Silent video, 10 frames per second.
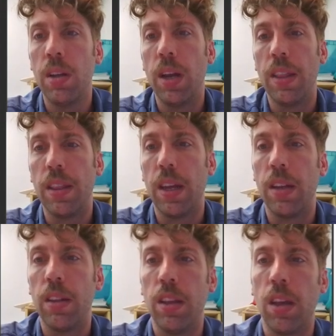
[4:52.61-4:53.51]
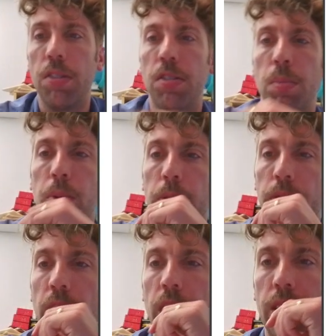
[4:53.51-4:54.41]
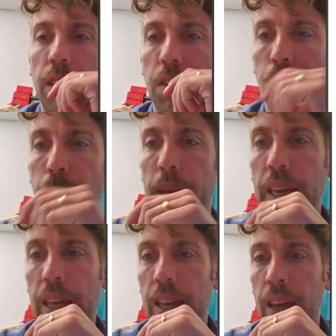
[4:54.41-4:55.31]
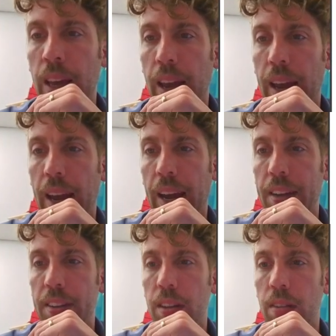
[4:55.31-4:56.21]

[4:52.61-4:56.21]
And then the other symbol we've got is p hat.